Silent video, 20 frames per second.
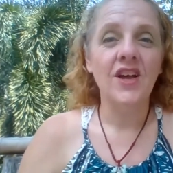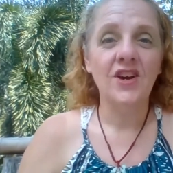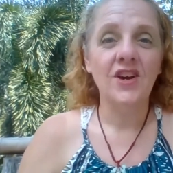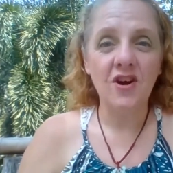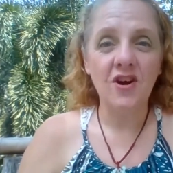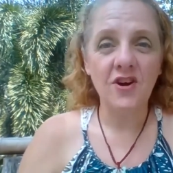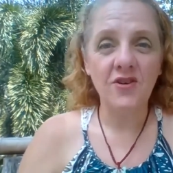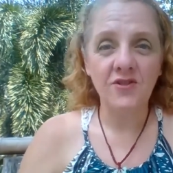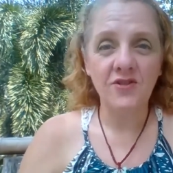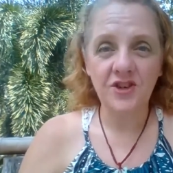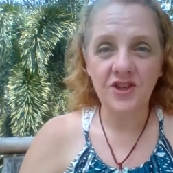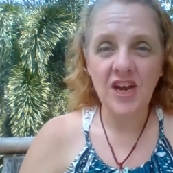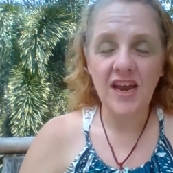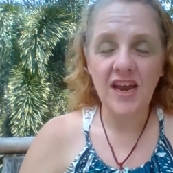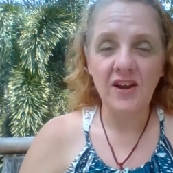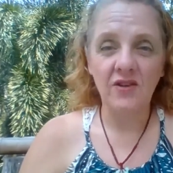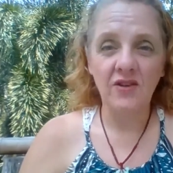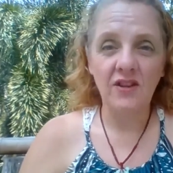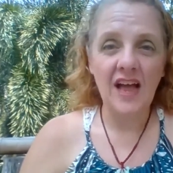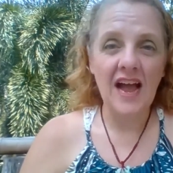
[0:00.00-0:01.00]
grow the
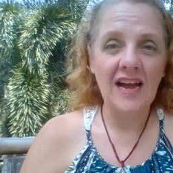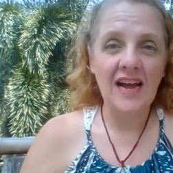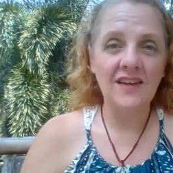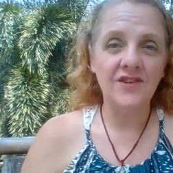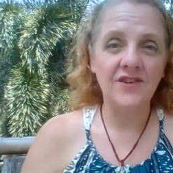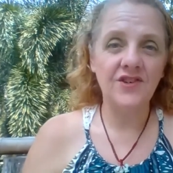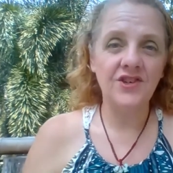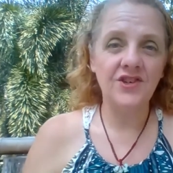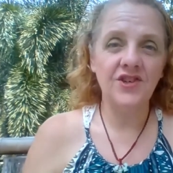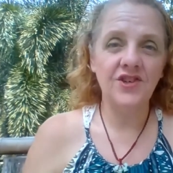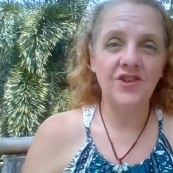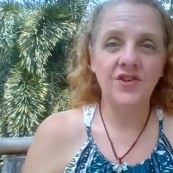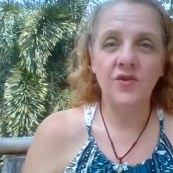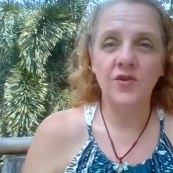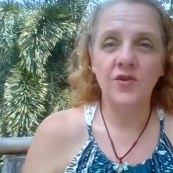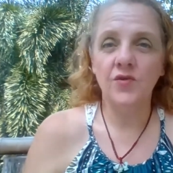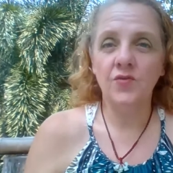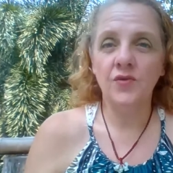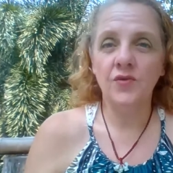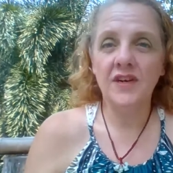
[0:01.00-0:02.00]
channel and
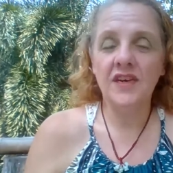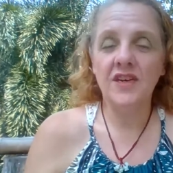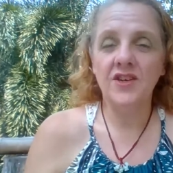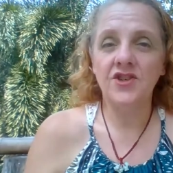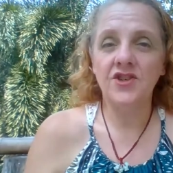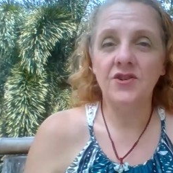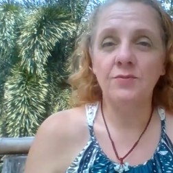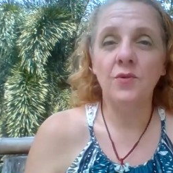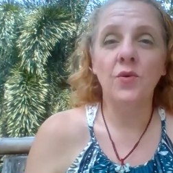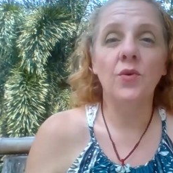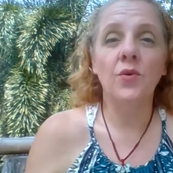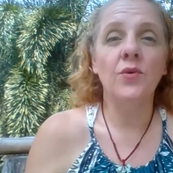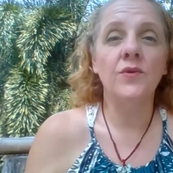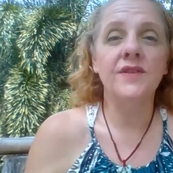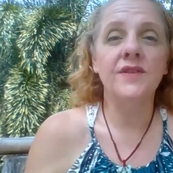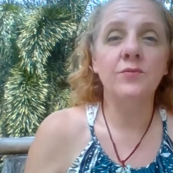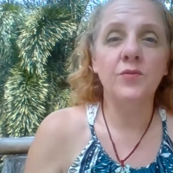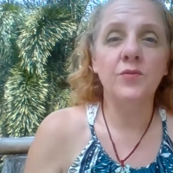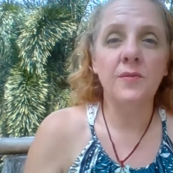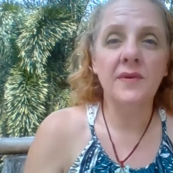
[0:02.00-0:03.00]
to reach more
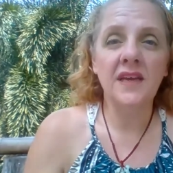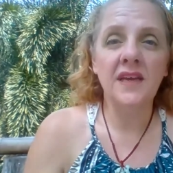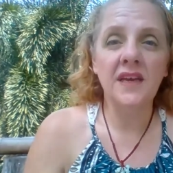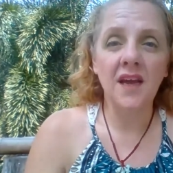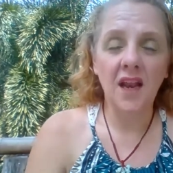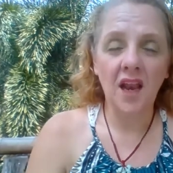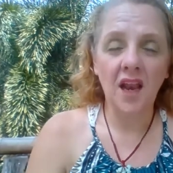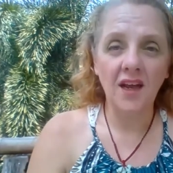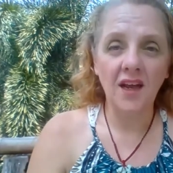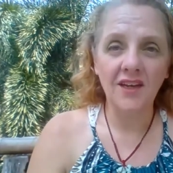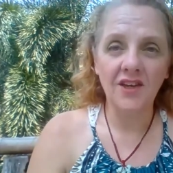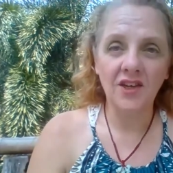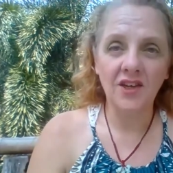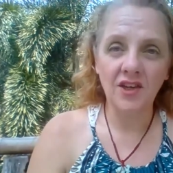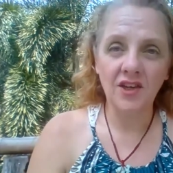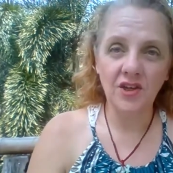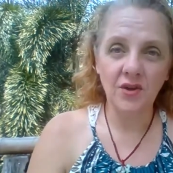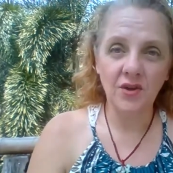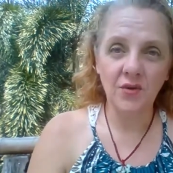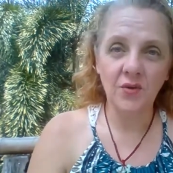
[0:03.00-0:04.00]
awesome women like
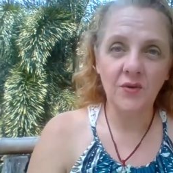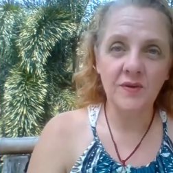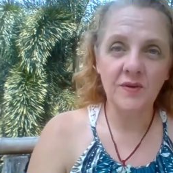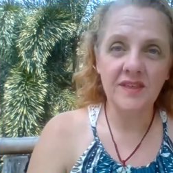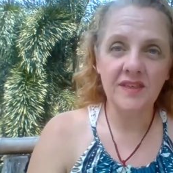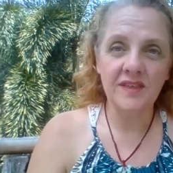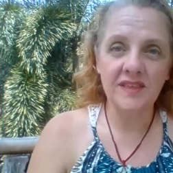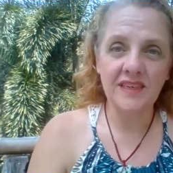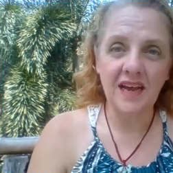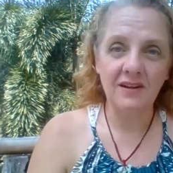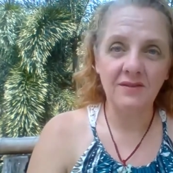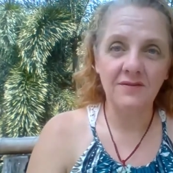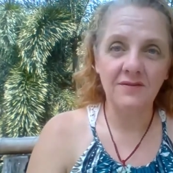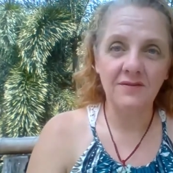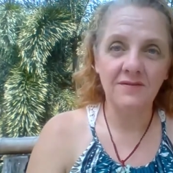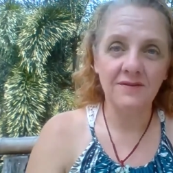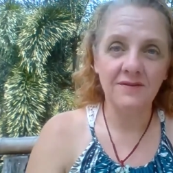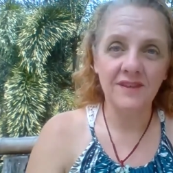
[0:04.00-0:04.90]
yourself.